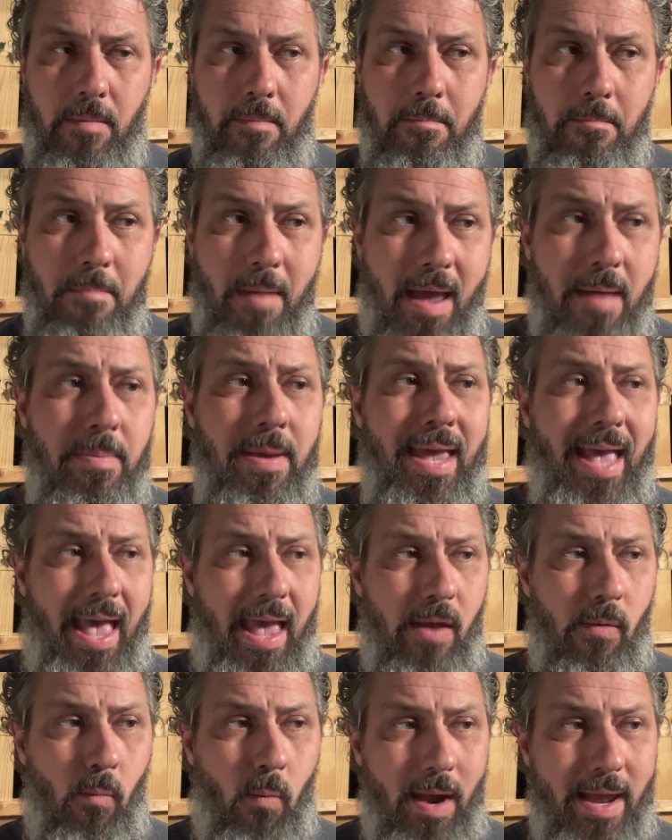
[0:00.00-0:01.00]
maybe
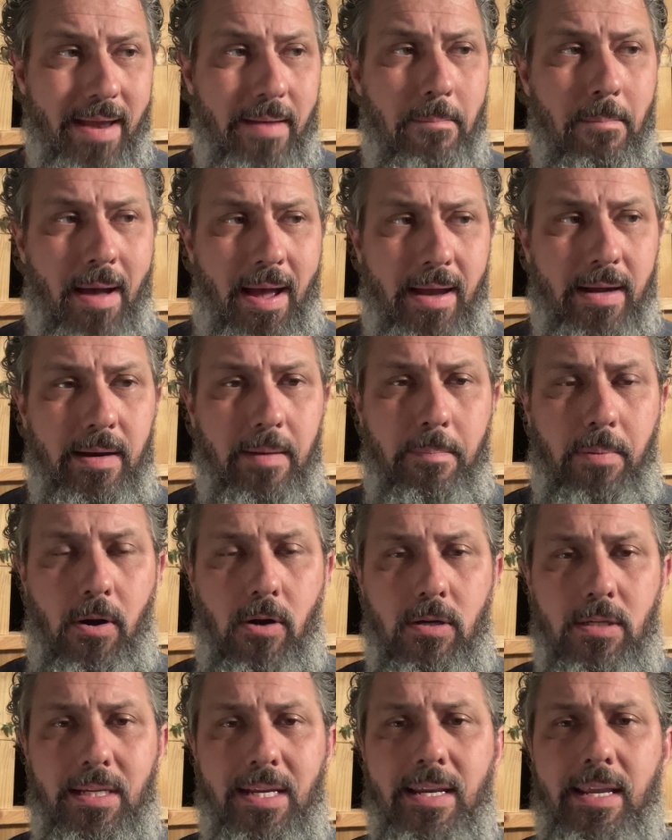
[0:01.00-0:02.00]
a weak-minded
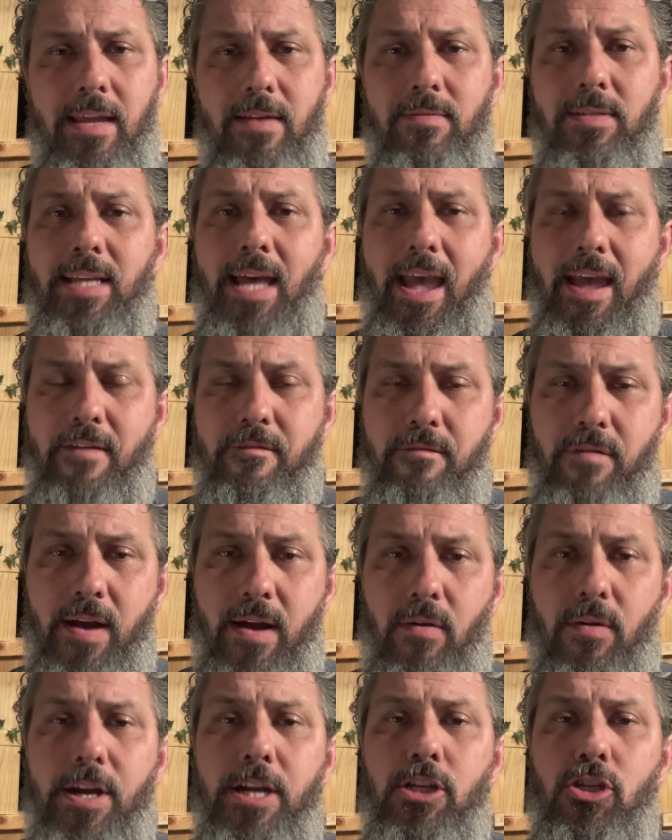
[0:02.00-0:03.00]
person gives a
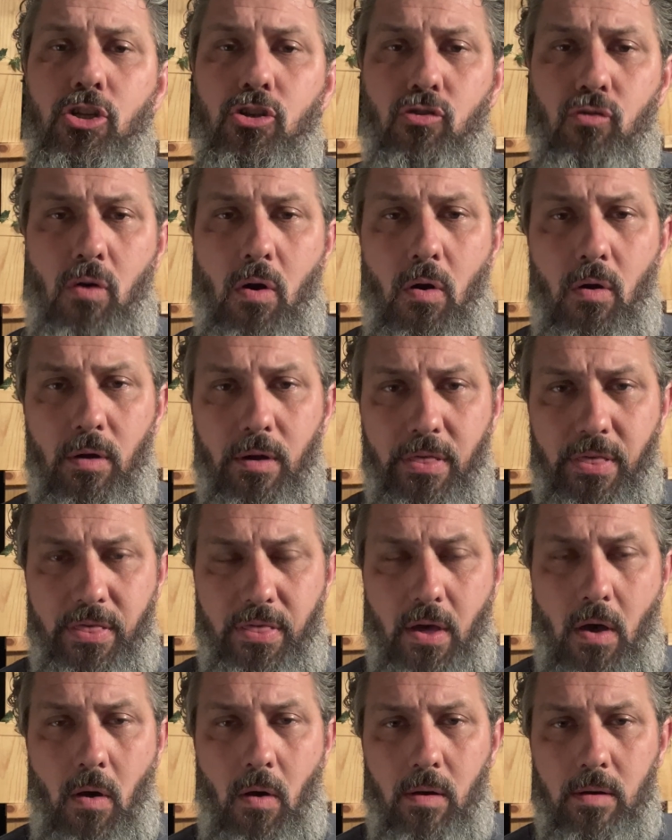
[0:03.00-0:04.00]
very strong
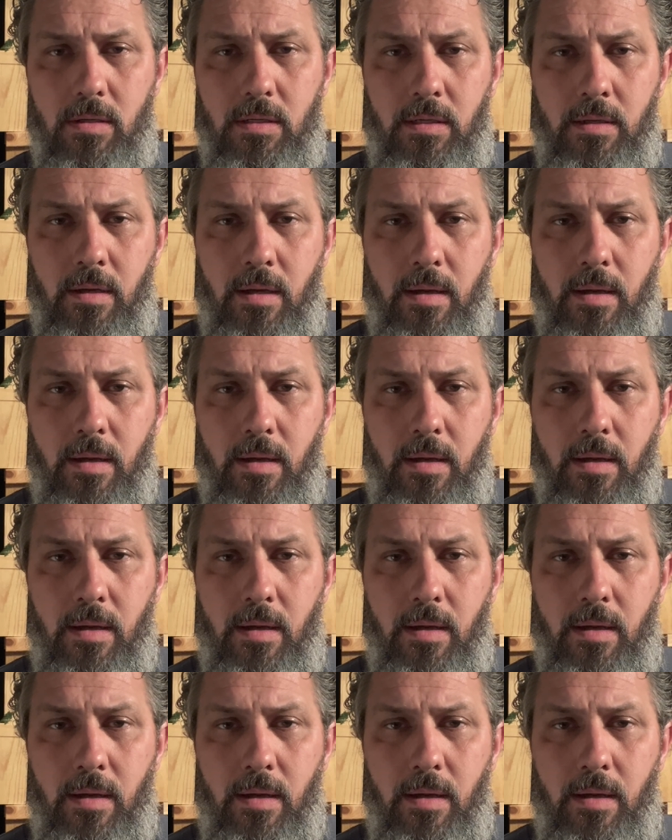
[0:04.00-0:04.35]
thought.